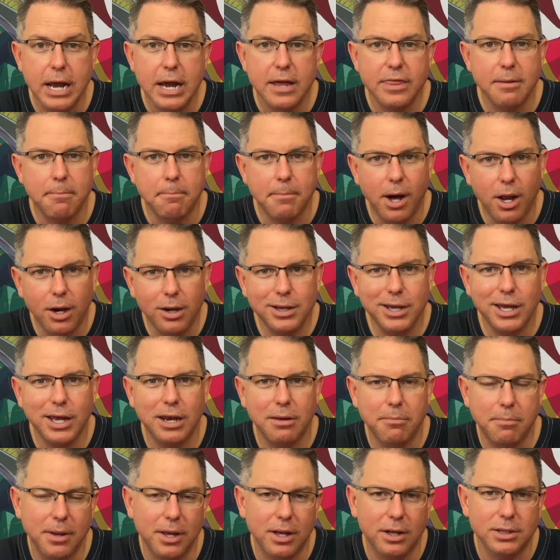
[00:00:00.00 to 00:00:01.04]
The Mulligan
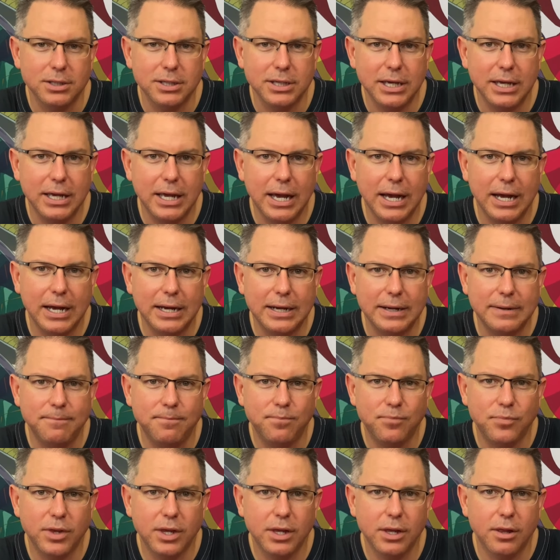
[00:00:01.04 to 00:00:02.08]
ability
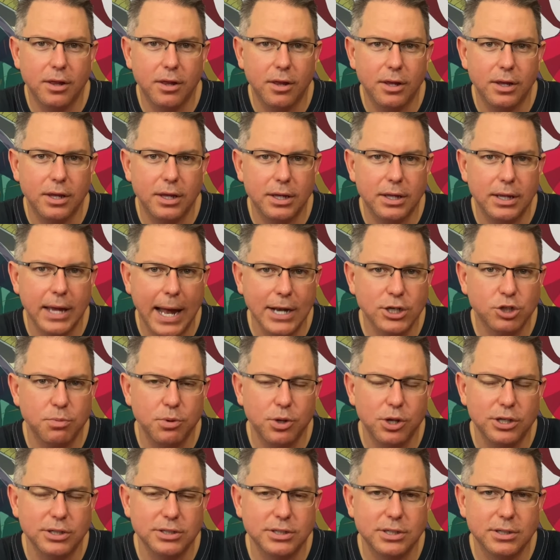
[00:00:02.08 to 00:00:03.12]

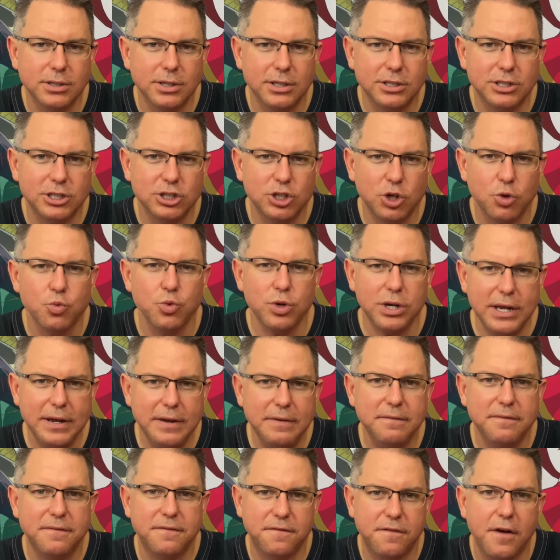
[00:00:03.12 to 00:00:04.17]
attribute is just a
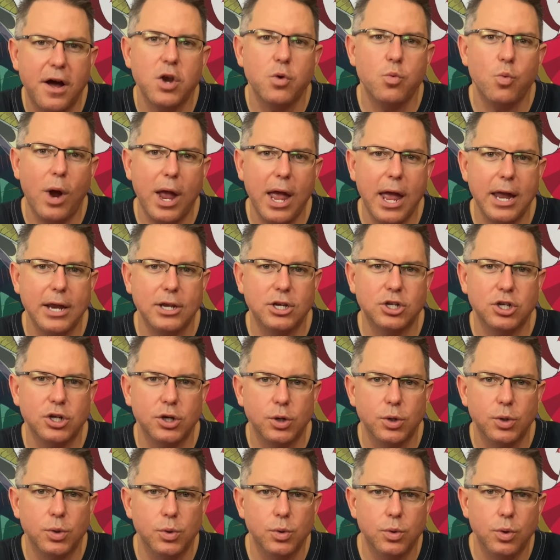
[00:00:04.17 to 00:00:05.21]
really fun way
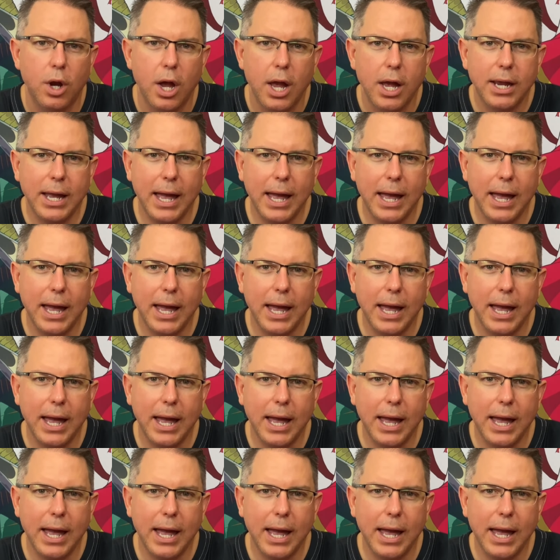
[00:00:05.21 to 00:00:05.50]
to